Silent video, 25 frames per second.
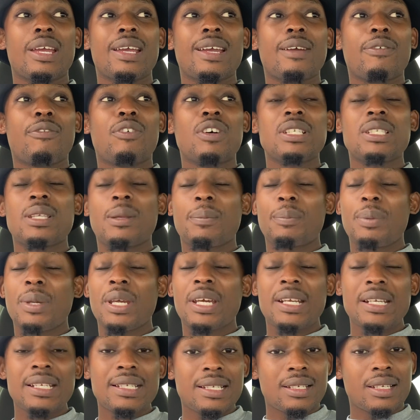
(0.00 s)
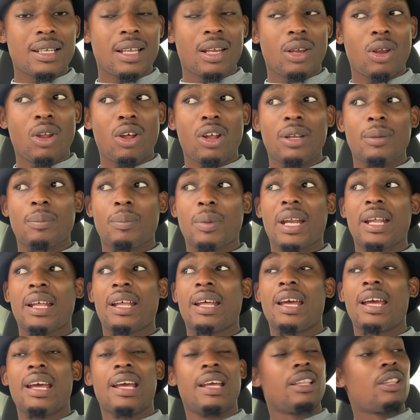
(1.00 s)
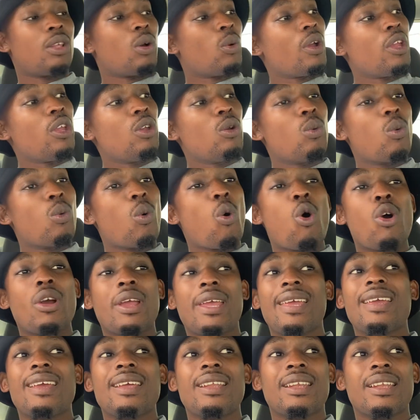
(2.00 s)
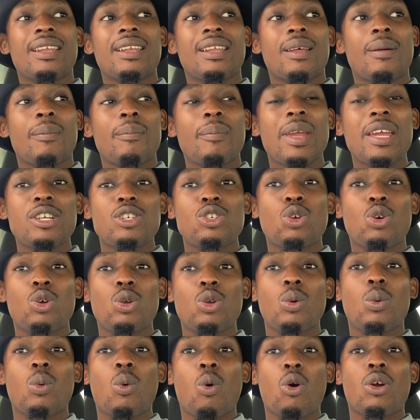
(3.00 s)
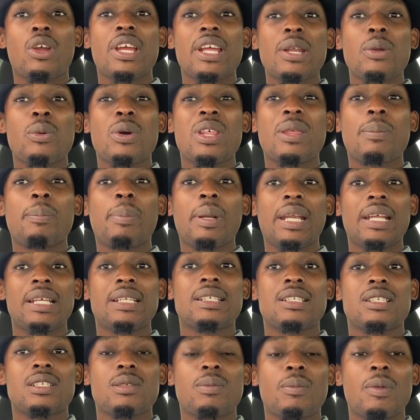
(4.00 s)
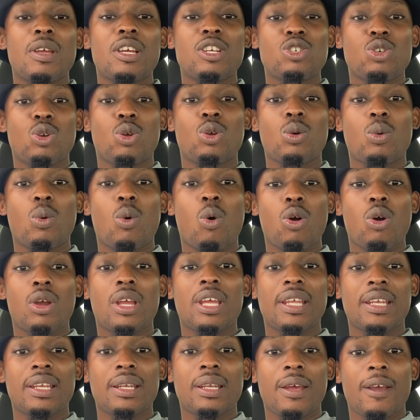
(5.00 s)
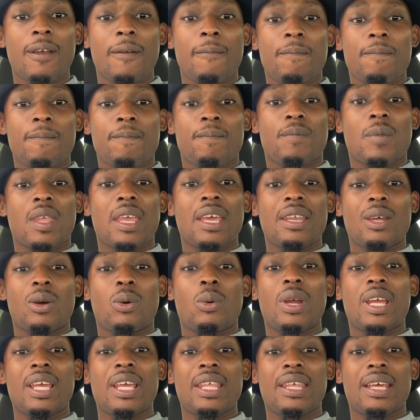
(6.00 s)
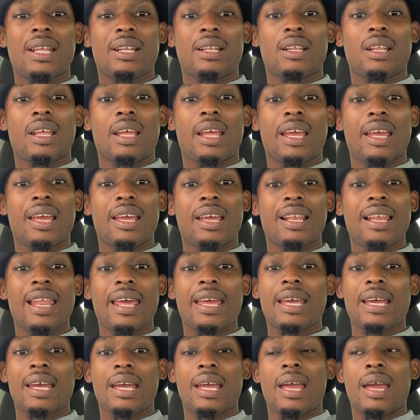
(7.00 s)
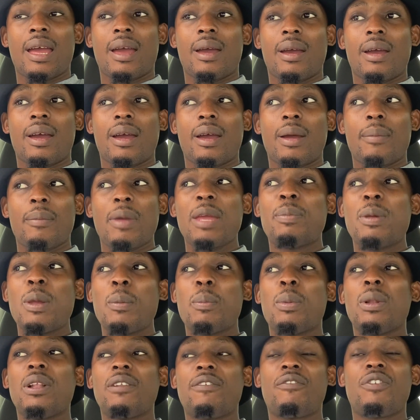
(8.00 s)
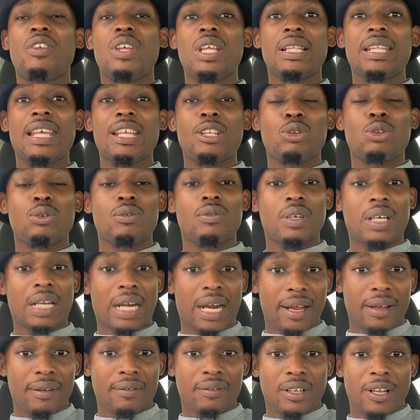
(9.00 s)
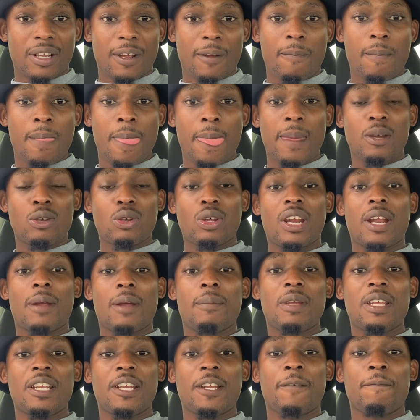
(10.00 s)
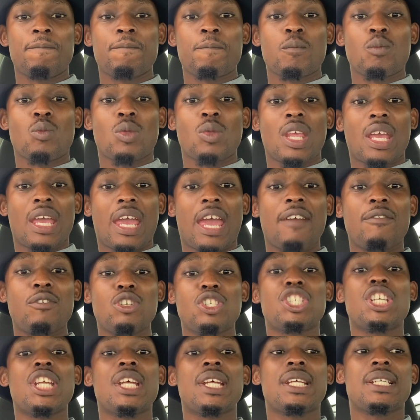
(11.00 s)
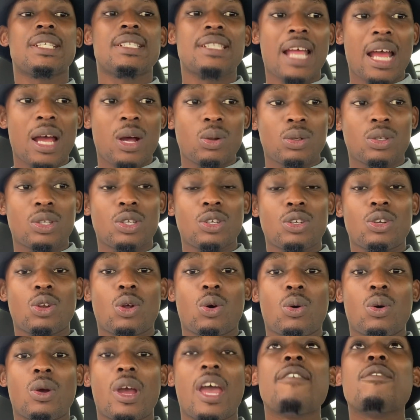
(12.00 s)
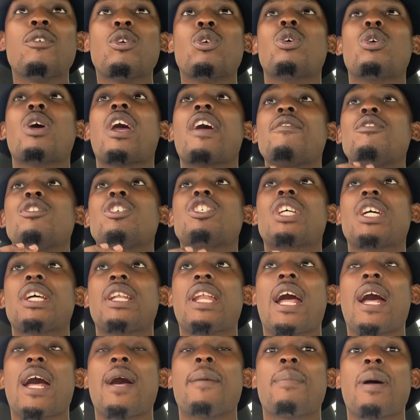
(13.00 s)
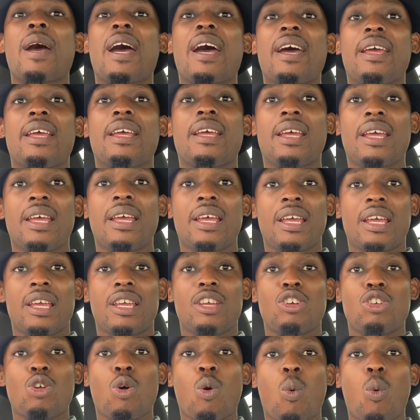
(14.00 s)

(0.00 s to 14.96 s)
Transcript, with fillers: first appearance is a lot bruh the way you walk in make sure you walk in with presence make sure you walk in in a way that like make people feel that you've arrived you know what i mean have your chest out you know have your have your chin up high you know